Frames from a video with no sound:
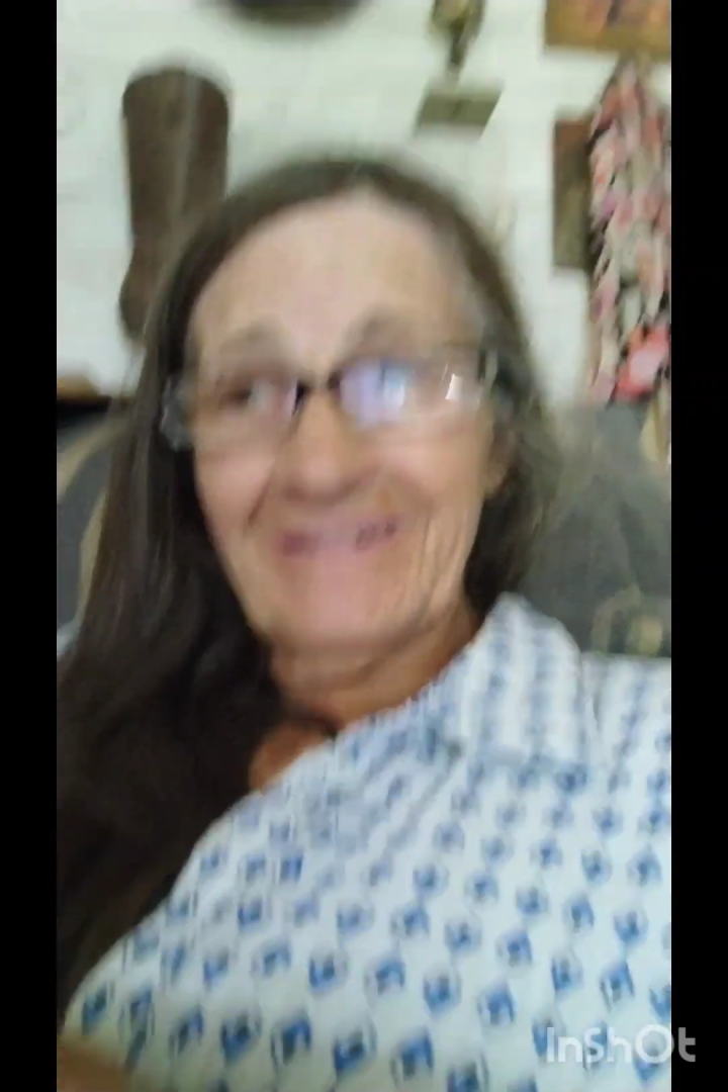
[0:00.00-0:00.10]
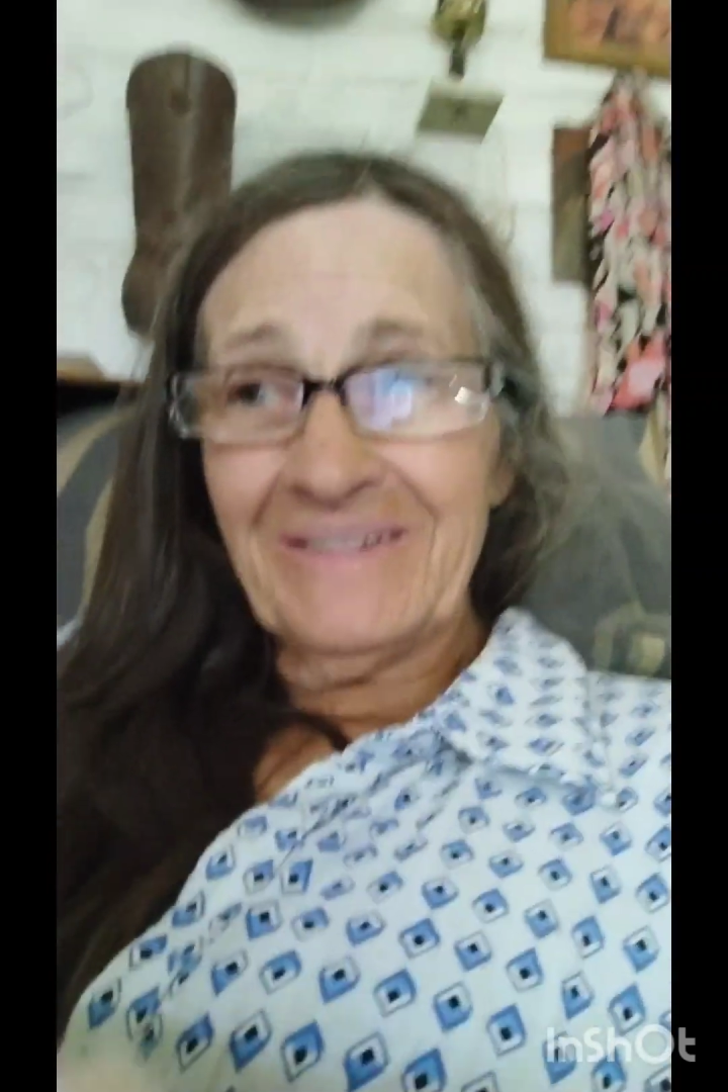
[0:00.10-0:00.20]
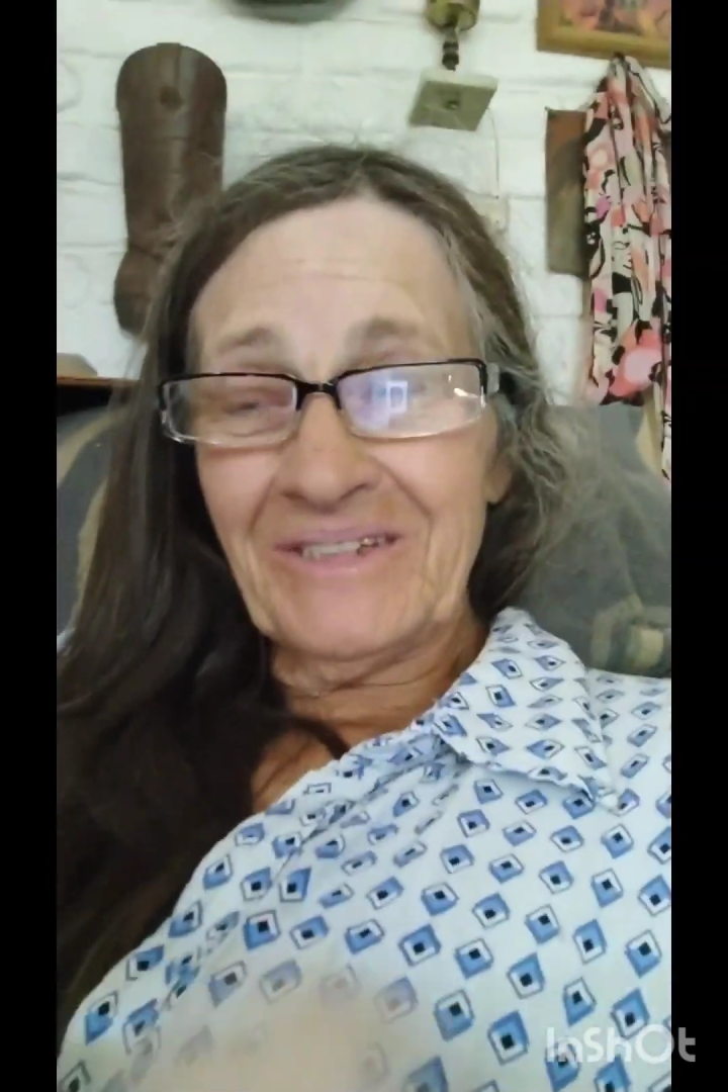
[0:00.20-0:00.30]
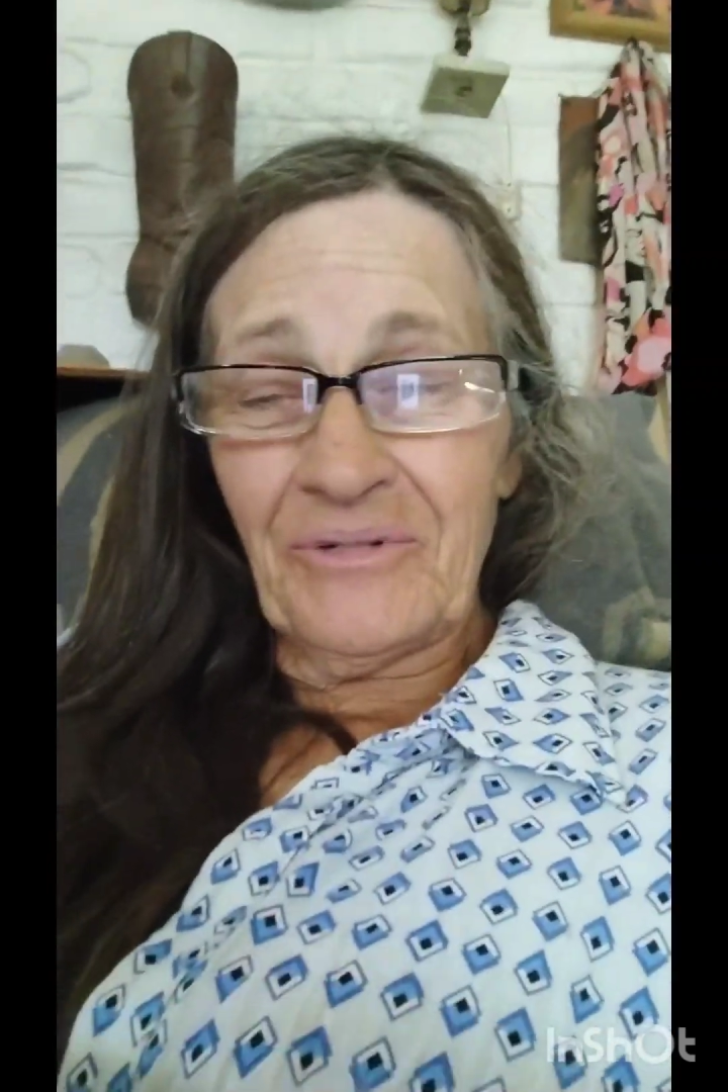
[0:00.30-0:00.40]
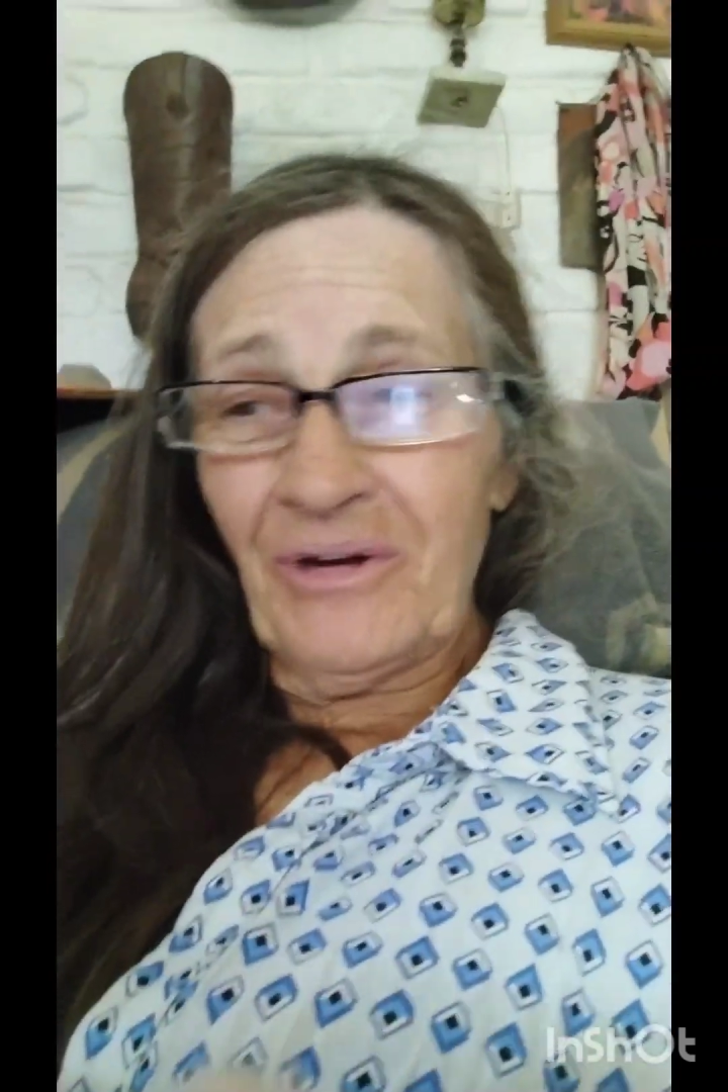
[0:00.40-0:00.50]

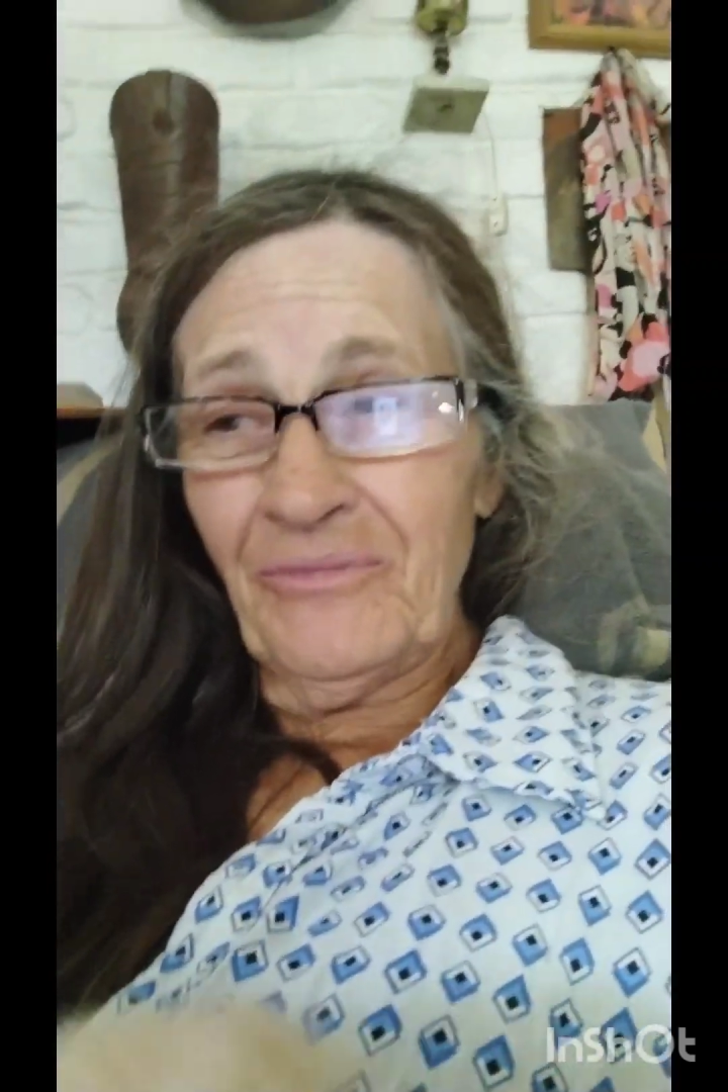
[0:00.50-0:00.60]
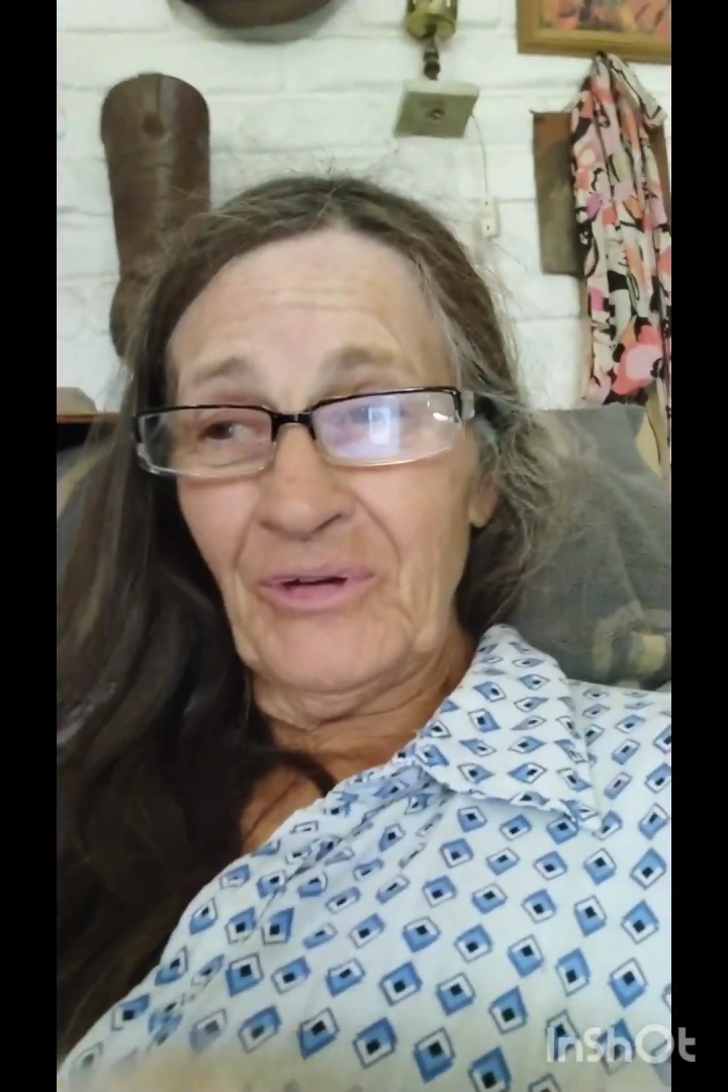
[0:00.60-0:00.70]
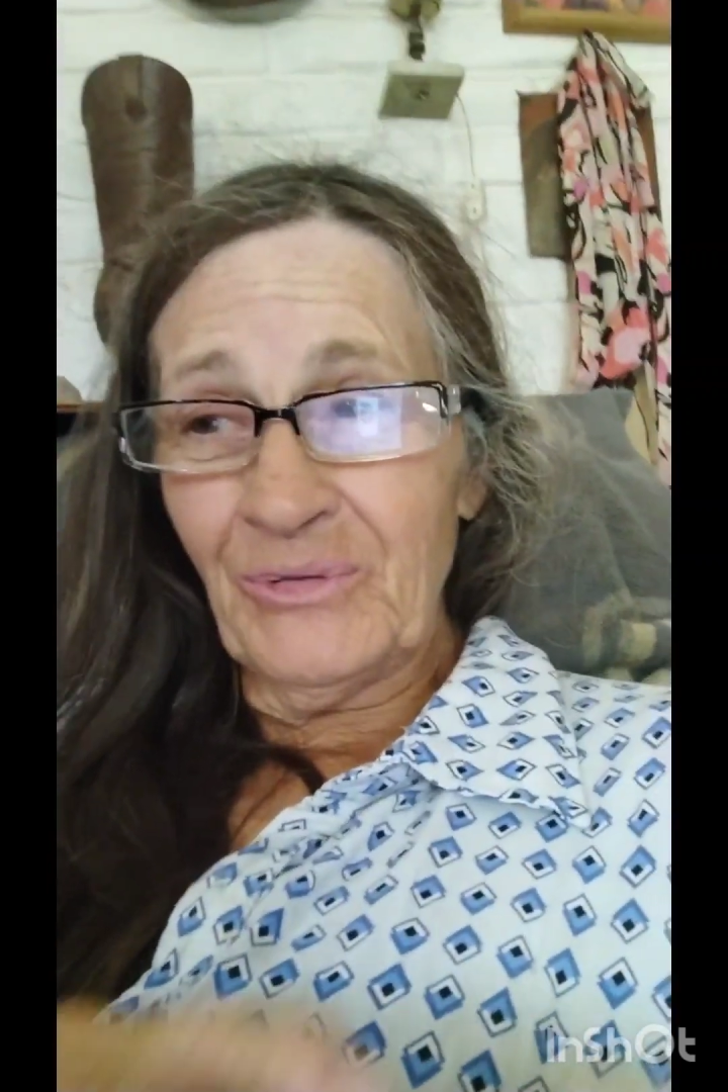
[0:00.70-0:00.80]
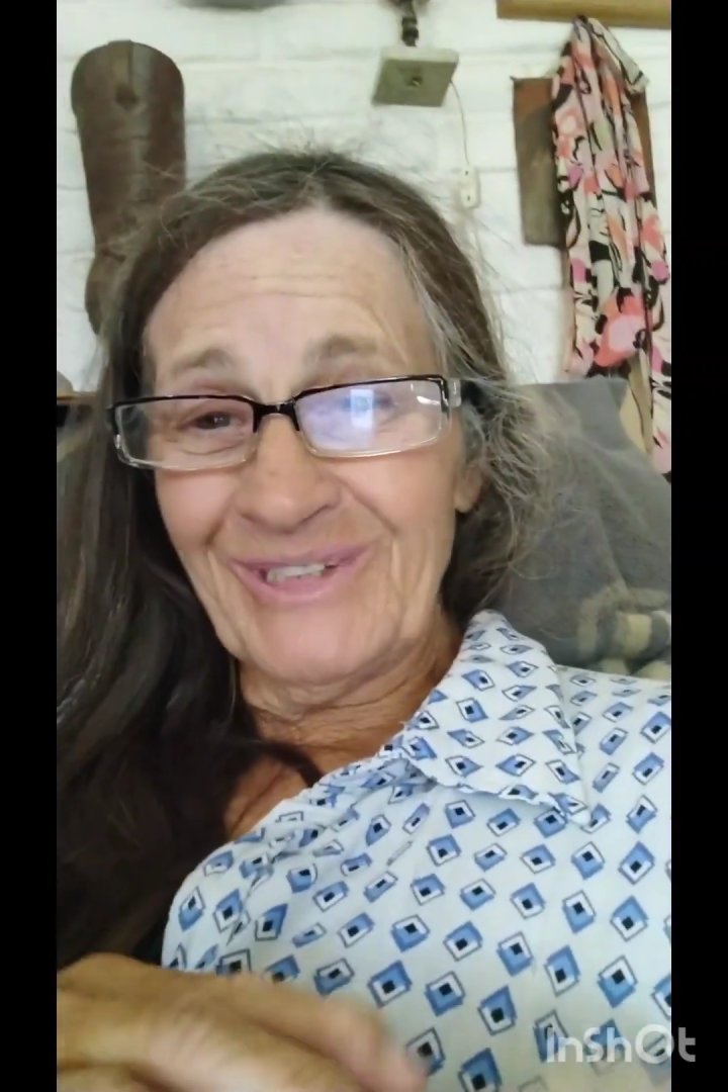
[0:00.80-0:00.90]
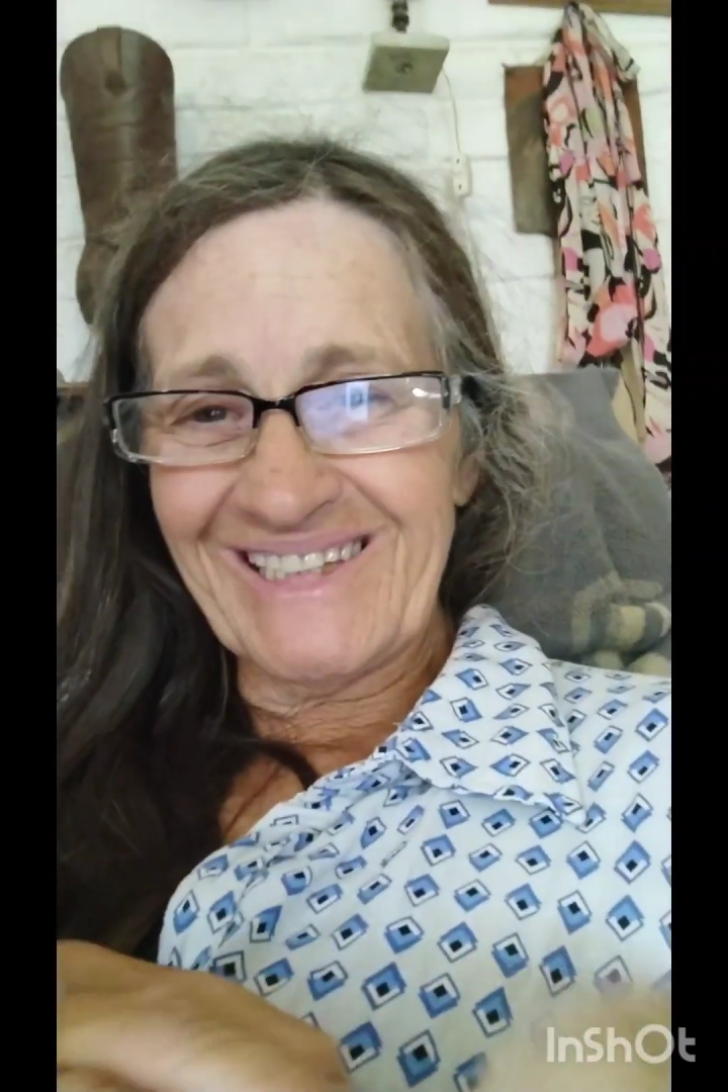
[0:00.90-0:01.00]
0
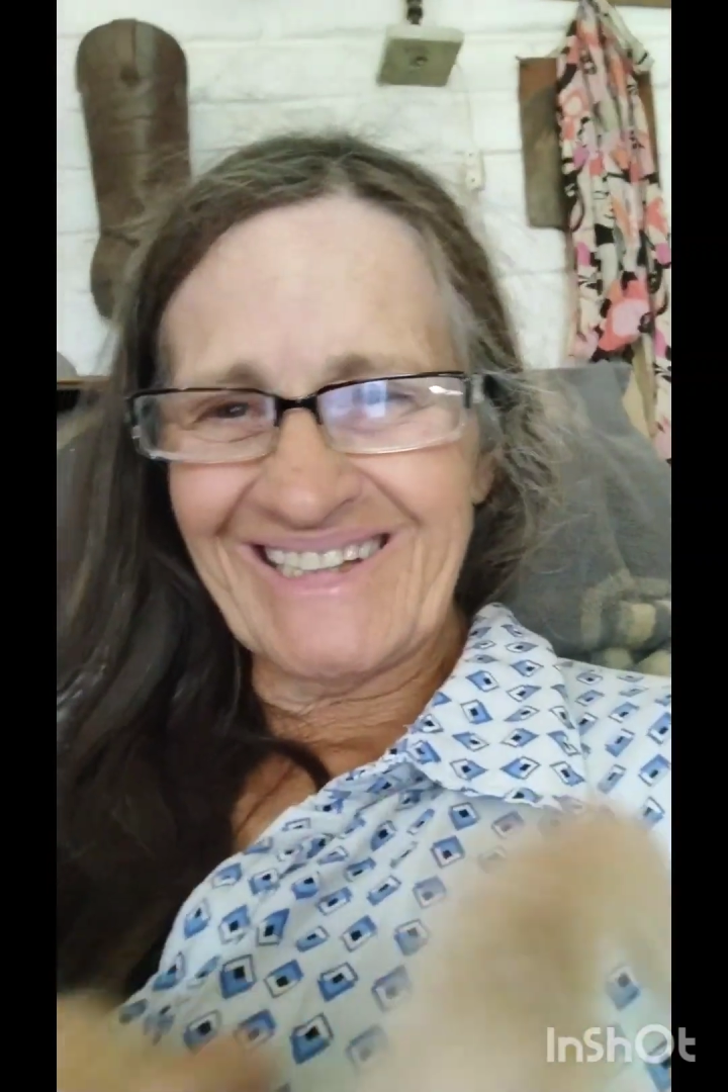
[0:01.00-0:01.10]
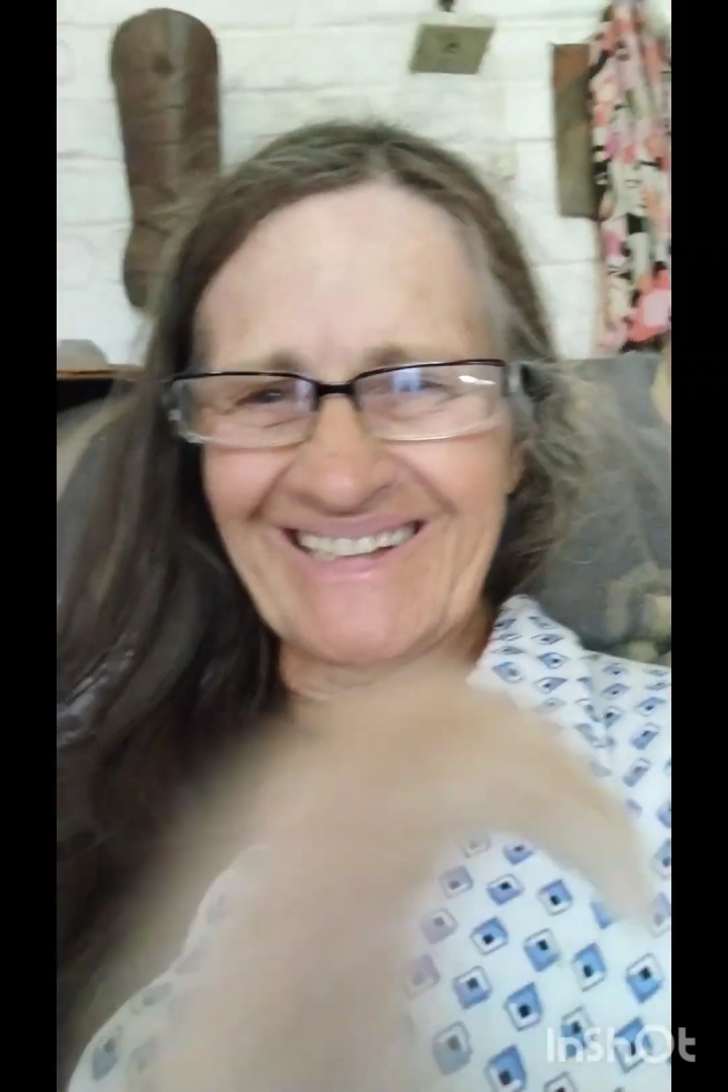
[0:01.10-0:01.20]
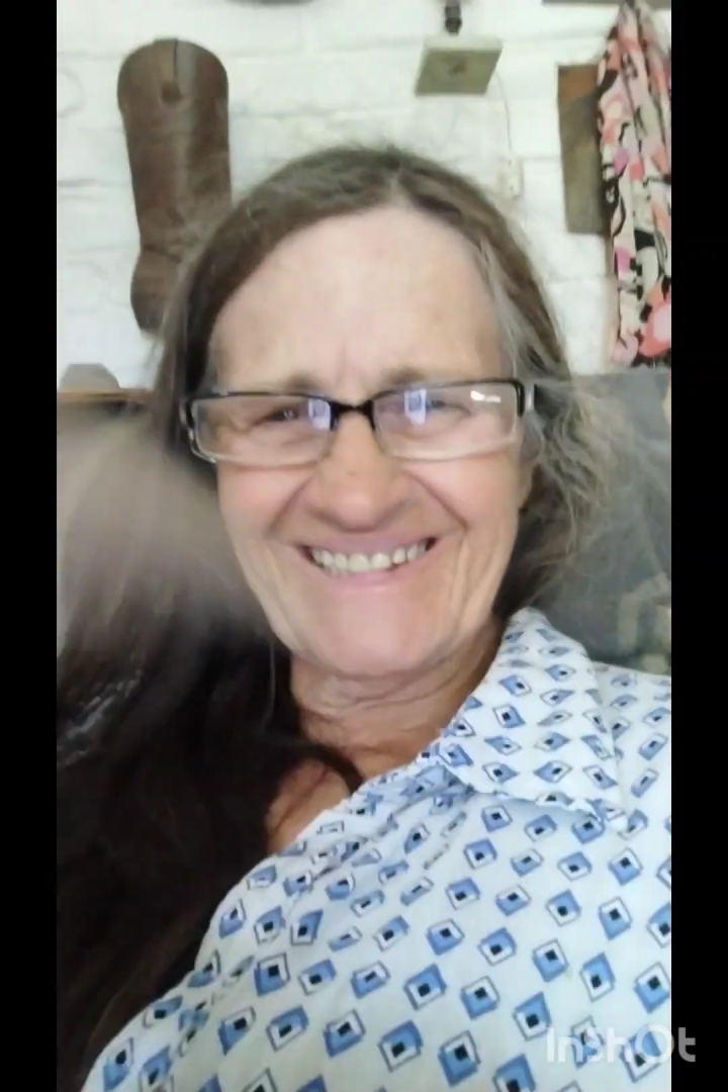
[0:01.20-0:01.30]
views.